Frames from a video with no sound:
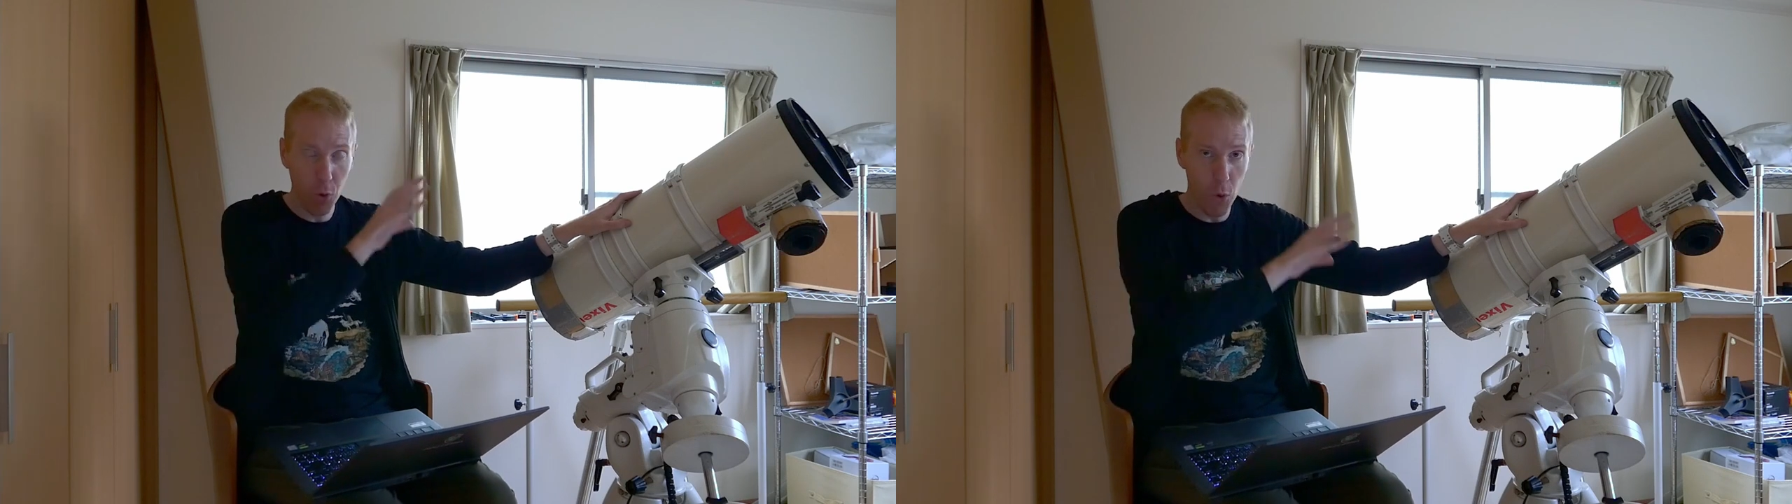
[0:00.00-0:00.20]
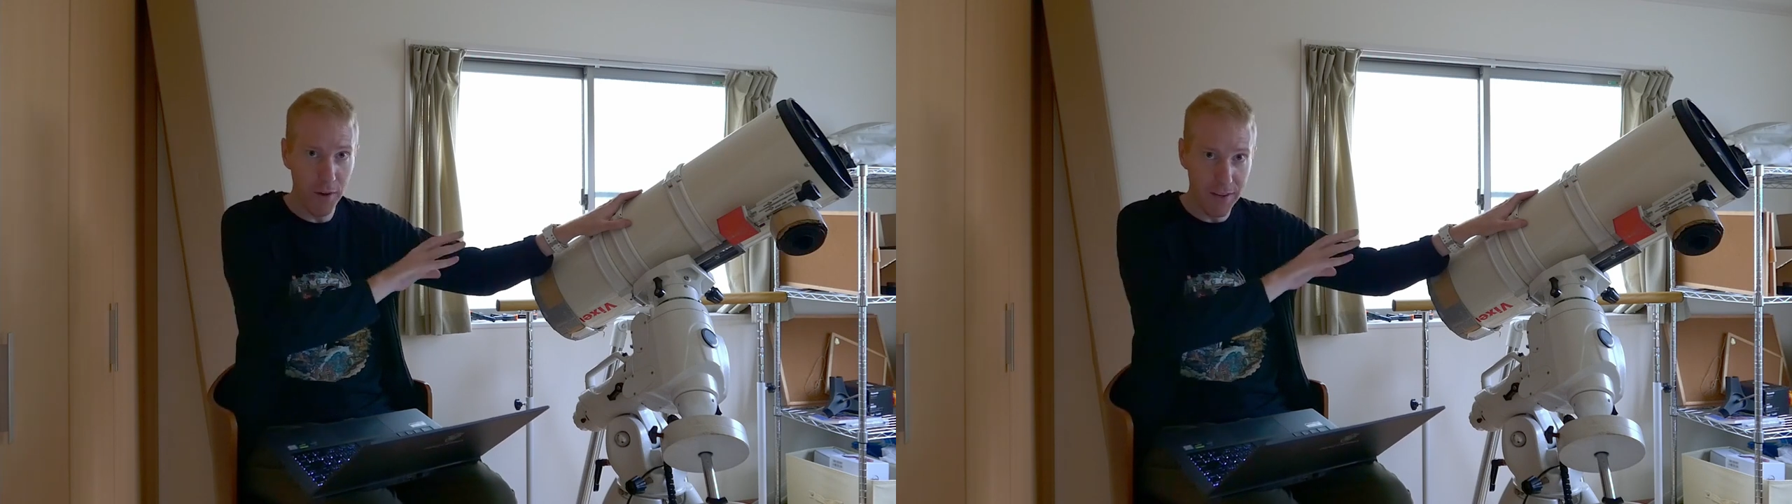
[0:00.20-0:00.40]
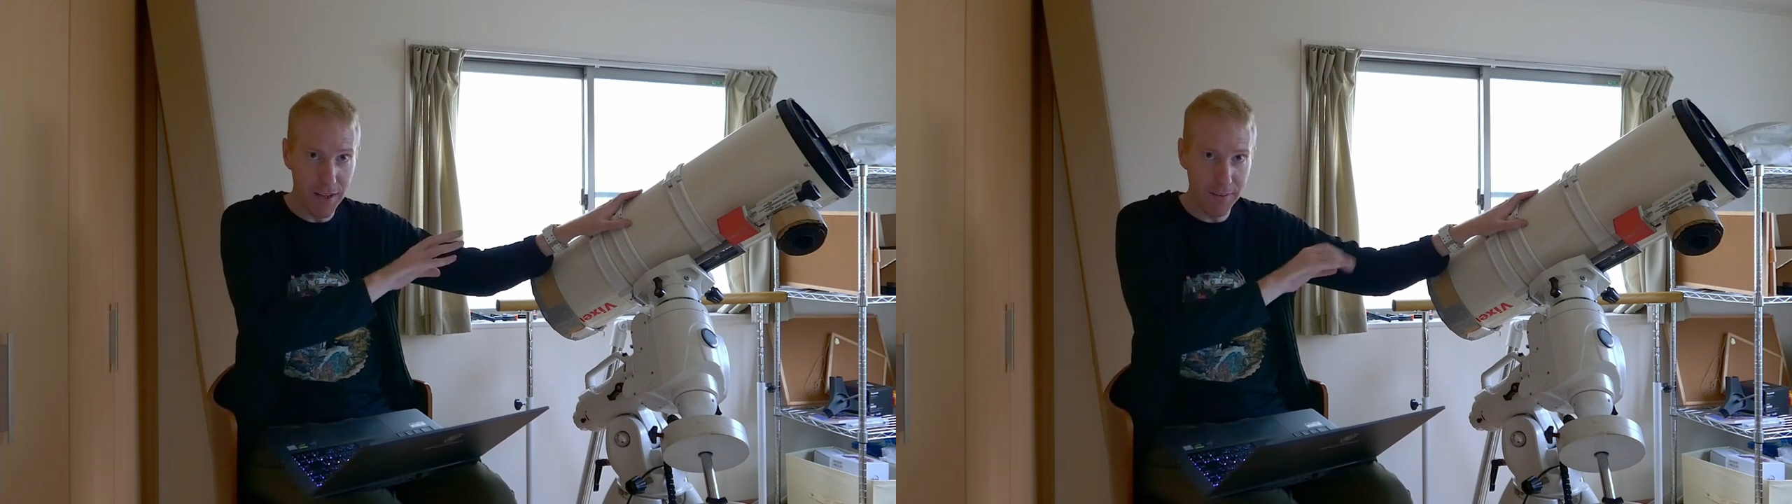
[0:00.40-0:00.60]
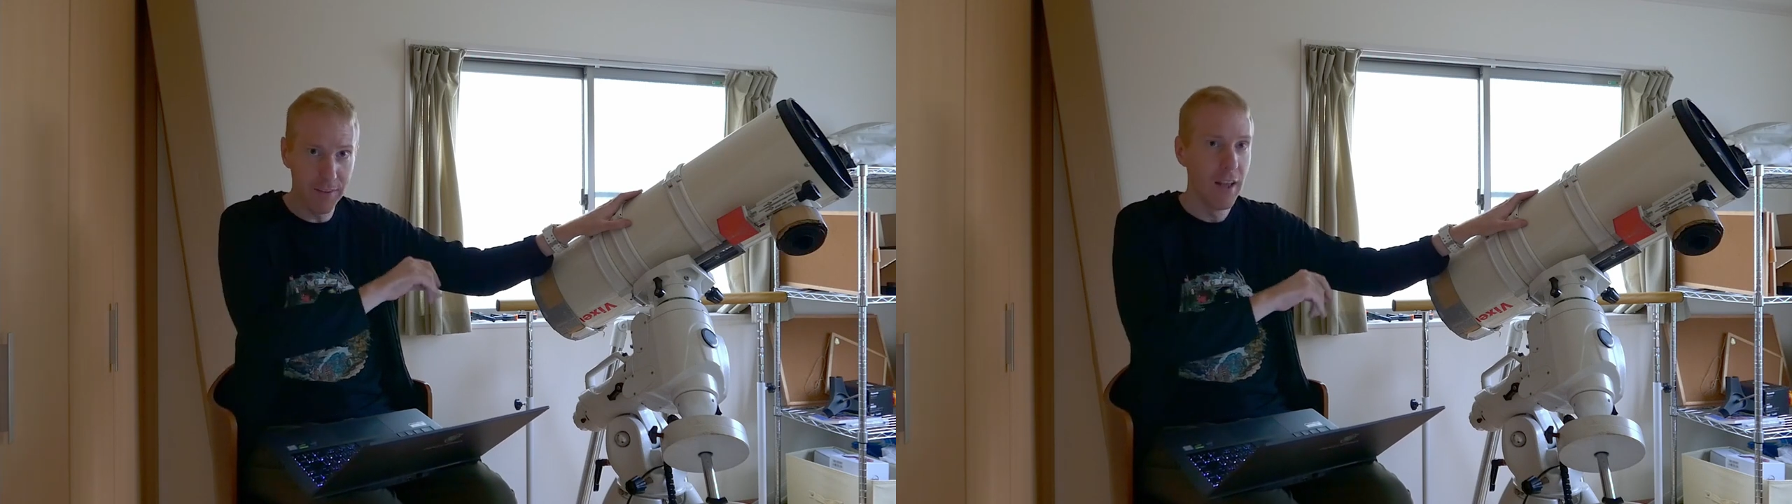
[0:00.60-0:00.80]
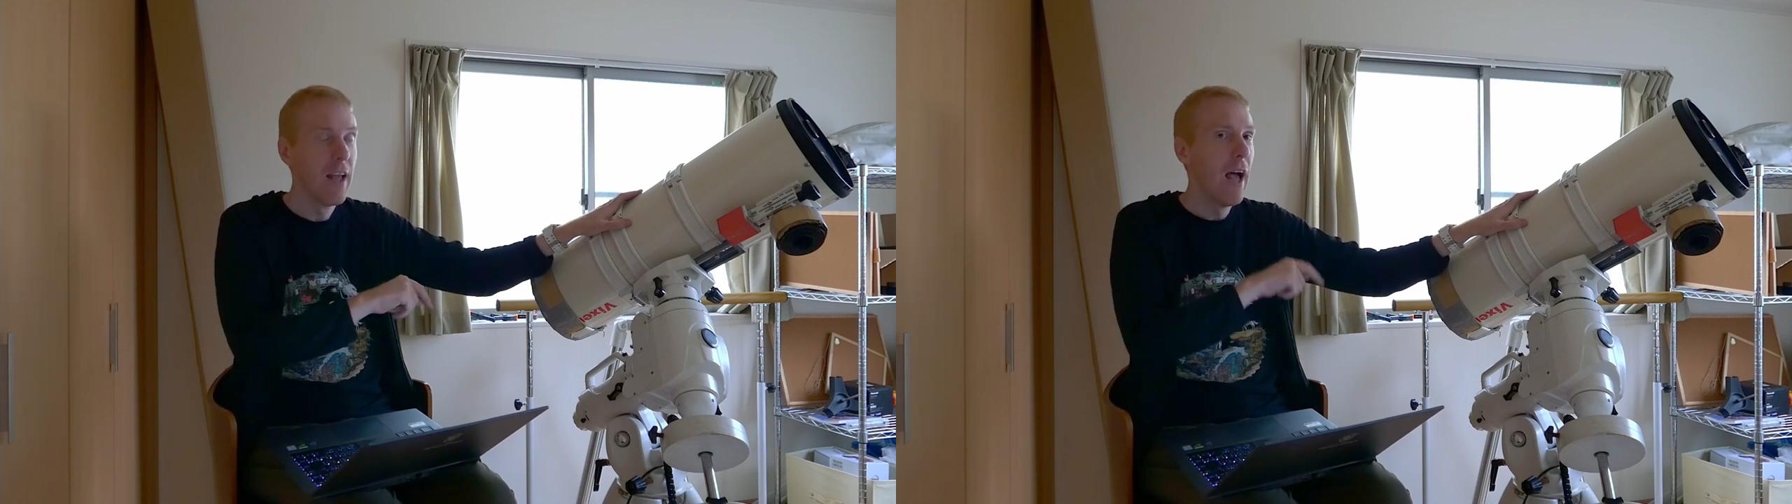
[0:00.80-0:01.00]

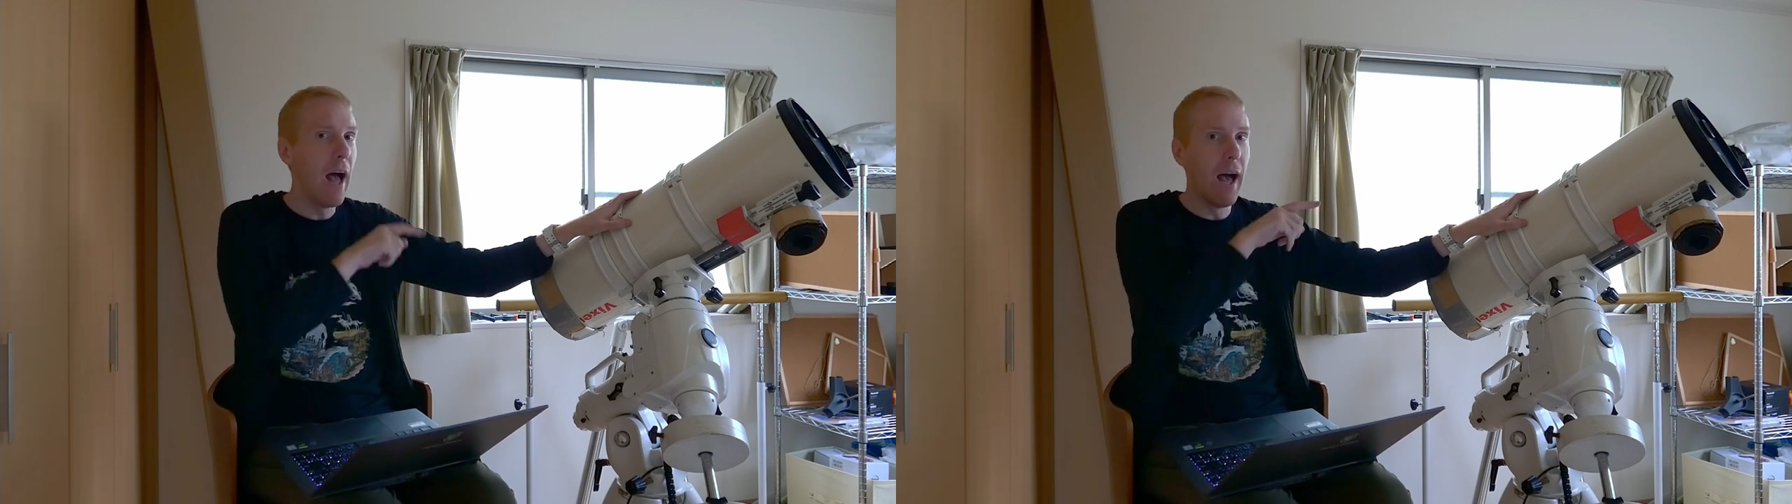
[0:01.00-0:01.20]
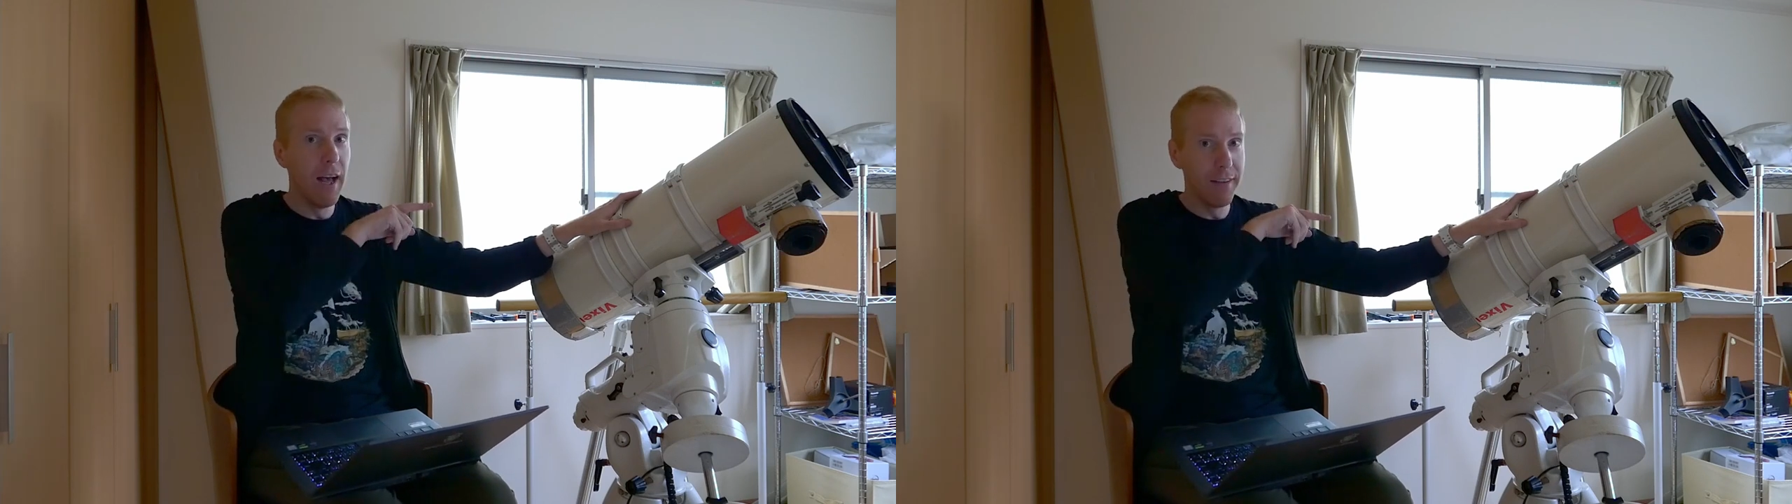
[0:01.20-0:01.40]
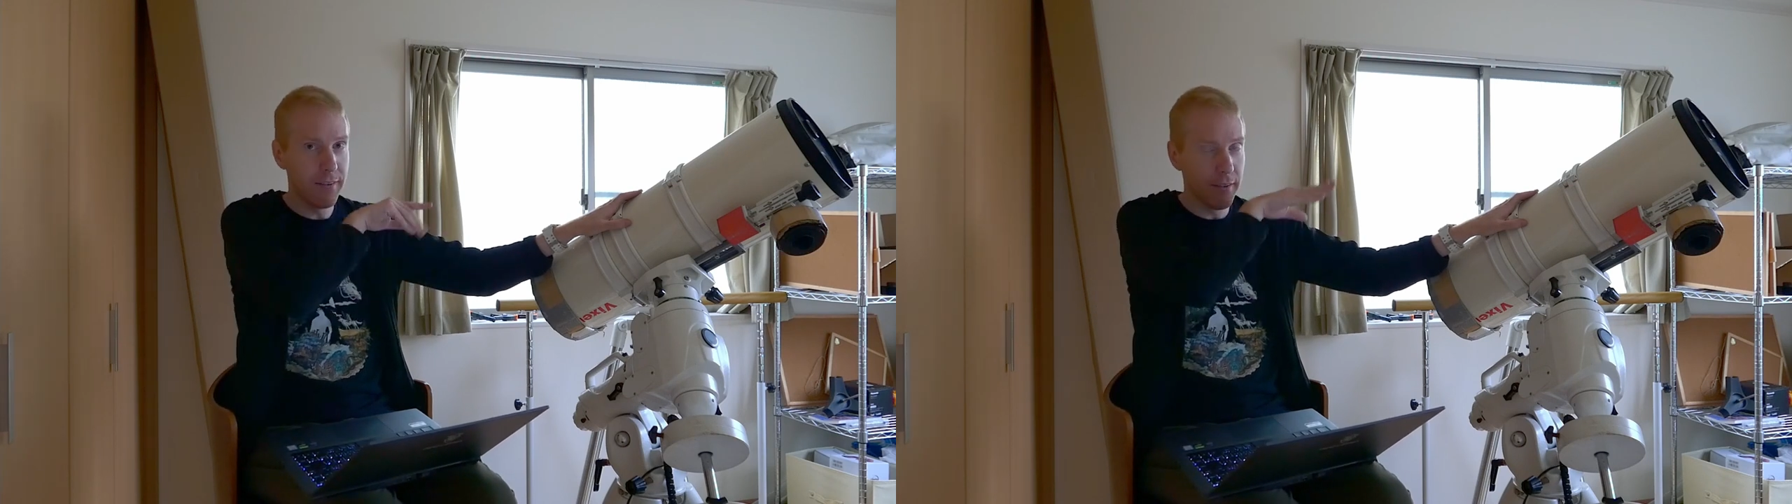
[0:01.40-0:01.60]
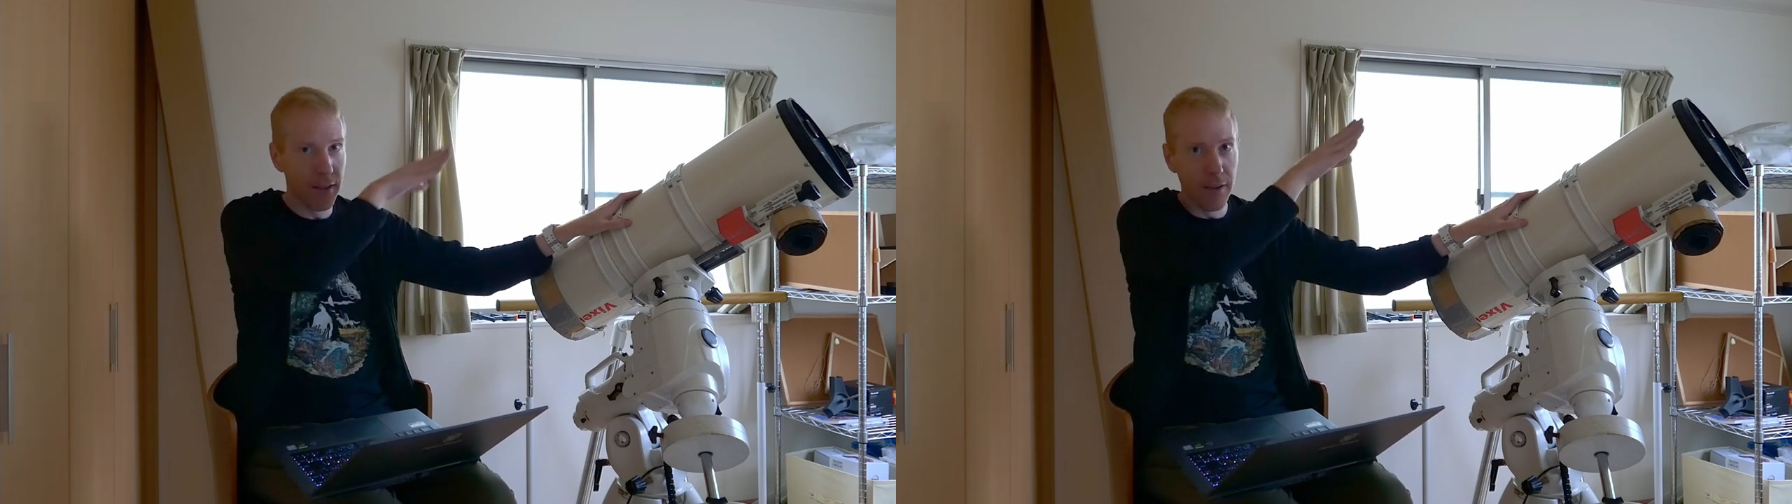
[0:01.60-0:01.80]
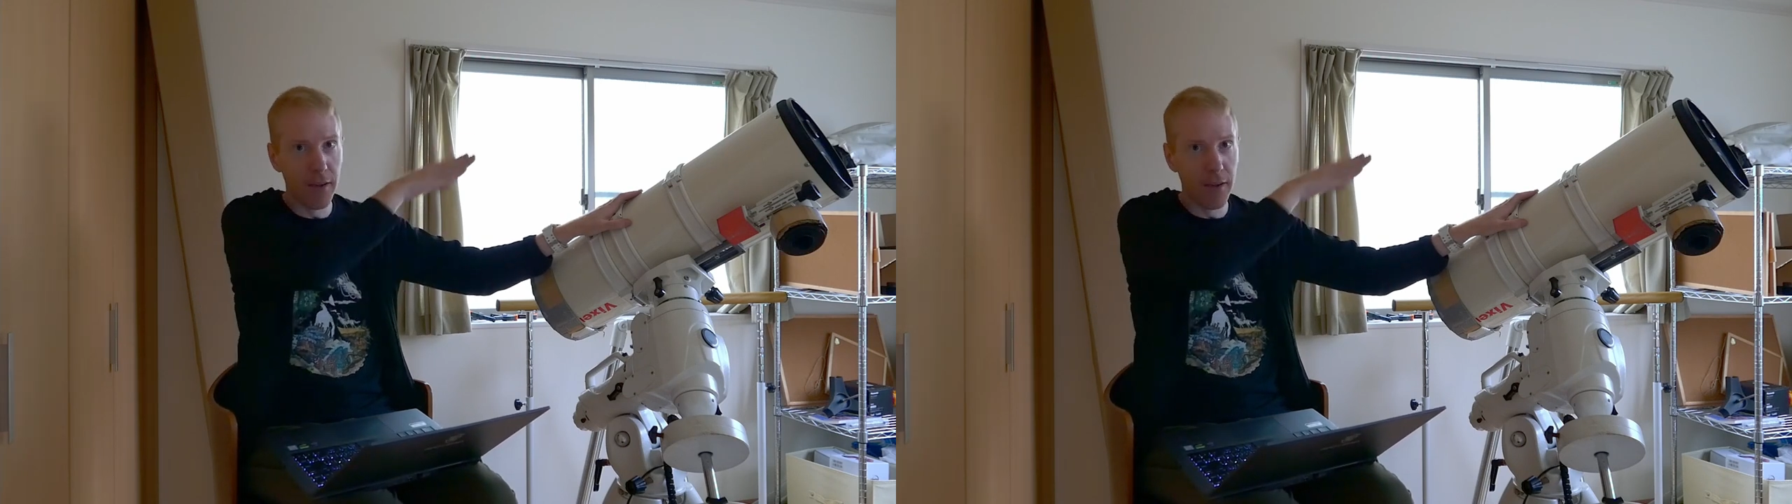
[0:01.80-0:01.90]
coordinates as